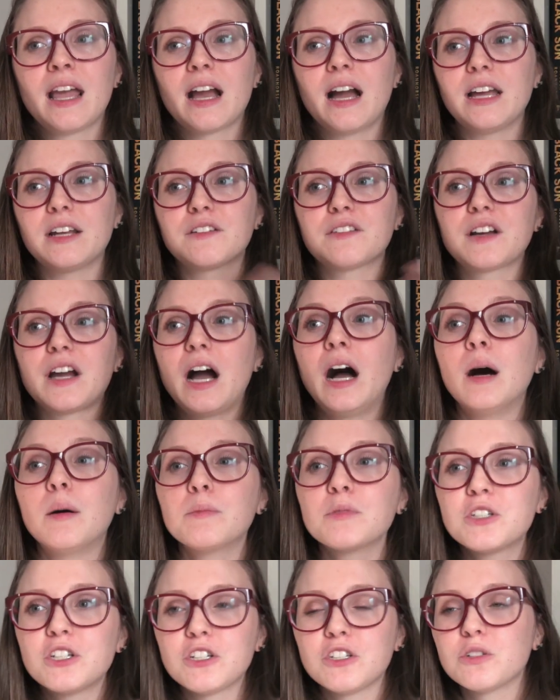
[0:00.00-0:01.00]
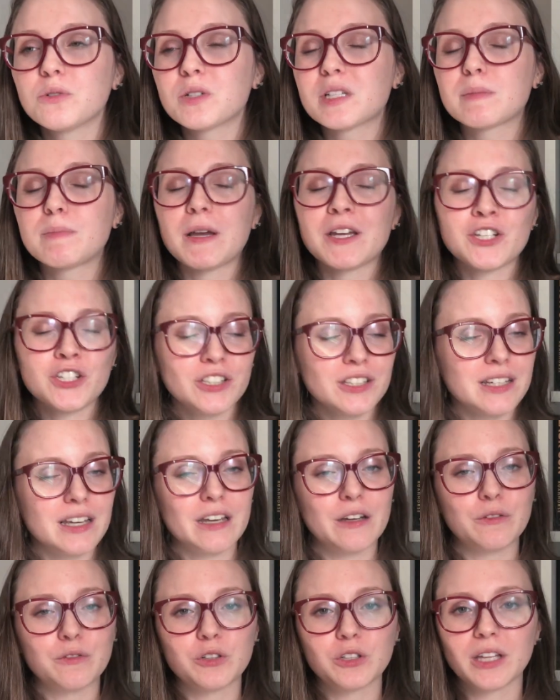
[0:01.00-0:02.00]
kind of come to you,
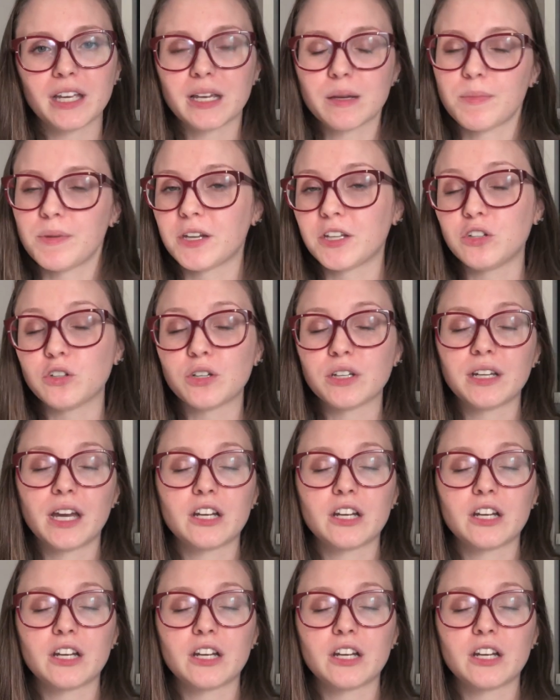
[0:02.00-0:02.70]
especially if you're like me and you can